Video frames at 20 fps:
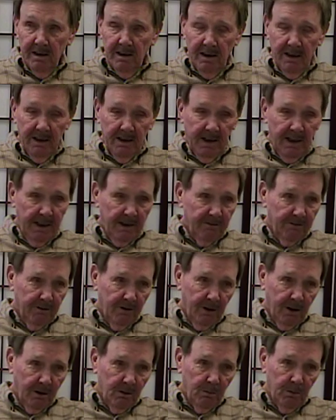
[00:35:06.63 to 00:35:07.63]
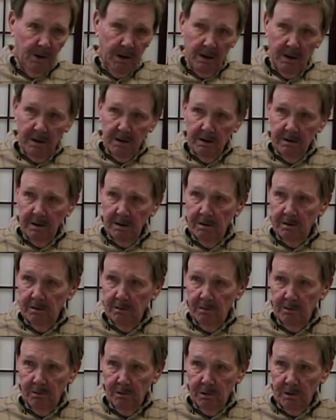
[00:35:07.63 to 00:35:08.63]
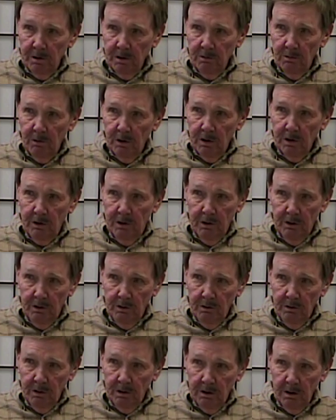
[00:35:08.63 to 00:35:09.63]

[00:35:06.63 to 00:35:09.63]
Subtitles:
And they had fought well in World War II,